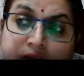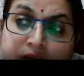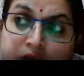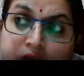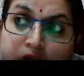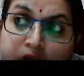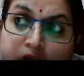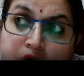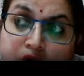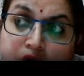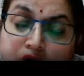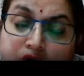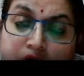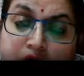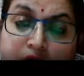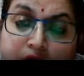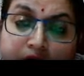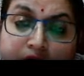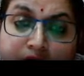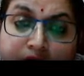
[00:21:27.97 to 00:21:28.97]
the loss
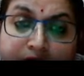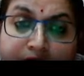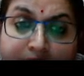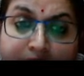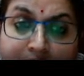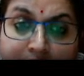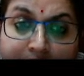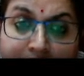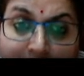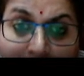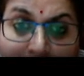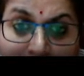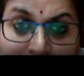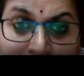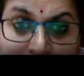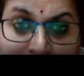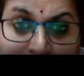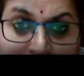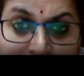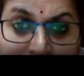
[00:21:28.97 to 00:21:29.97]
of the
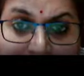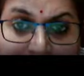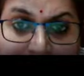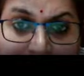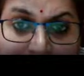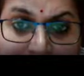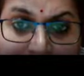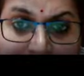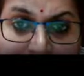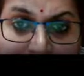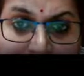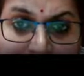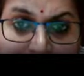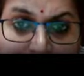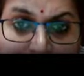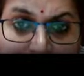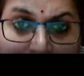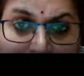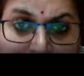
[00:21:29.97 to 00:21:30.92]
forest in that area.